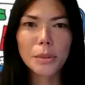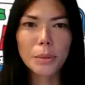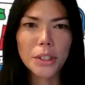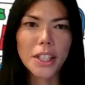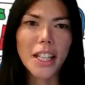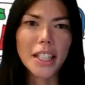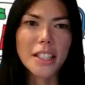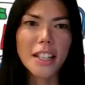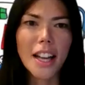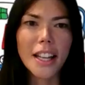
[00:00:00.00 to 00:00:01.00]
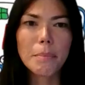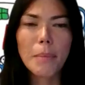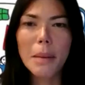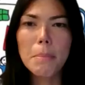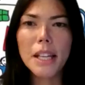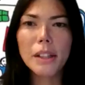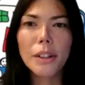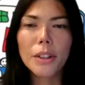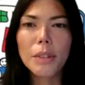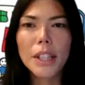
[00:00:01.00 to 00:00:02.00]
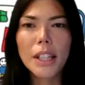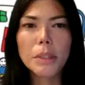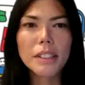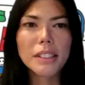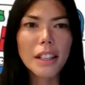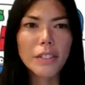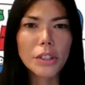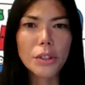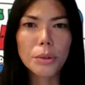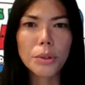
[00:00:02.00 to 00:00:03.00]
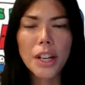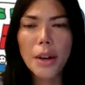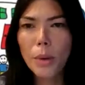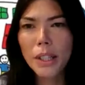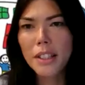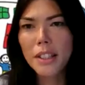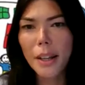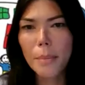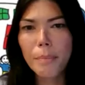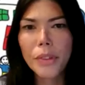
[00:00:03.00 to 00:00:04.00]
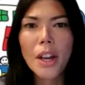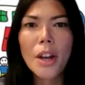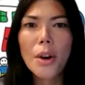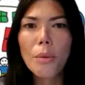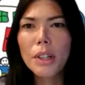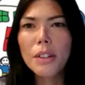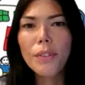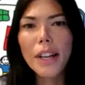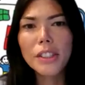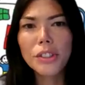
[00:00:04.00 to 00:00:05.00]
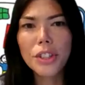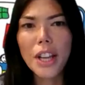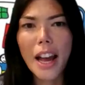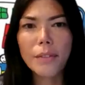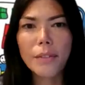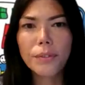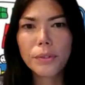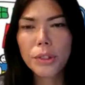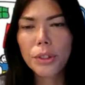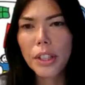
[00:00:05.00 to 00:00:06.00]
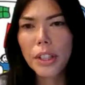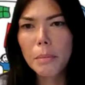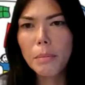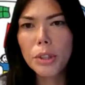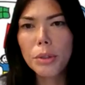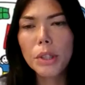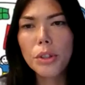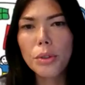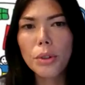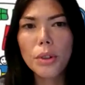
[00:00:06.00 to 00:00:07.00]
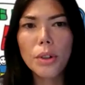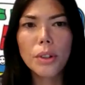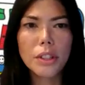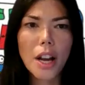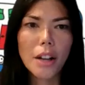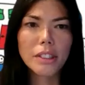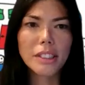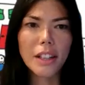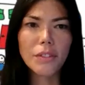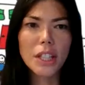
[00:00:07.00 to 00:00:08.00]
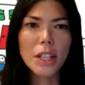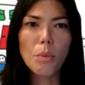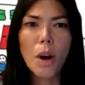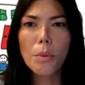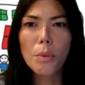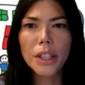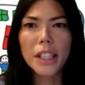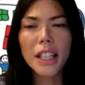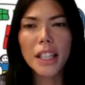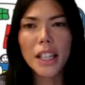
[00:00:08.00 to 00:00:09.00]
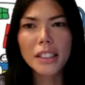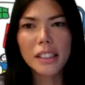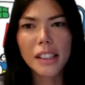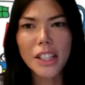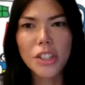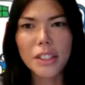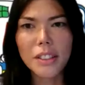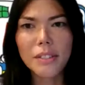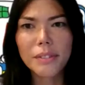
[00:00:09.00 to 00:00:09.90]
watching here tonight may be alone with up to 7 children at one time. What advice do you have to them to ensure child safety while working in isolation?